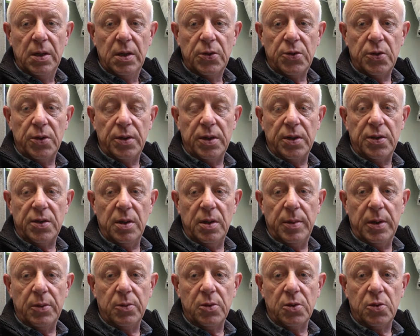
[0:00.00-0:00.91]
So that's
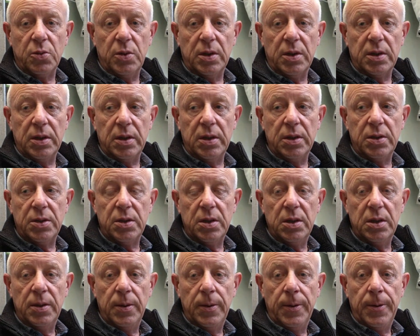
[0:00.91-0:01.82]
them out as well,
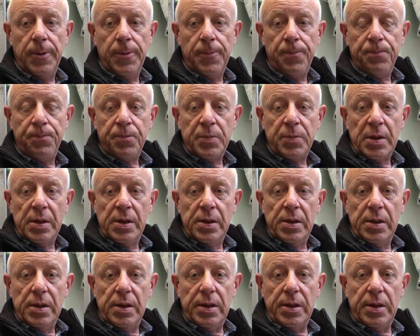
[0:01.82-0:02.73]

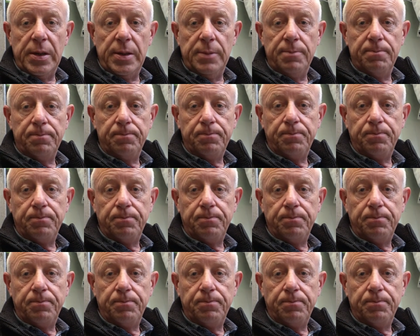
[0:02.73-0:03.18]
guys.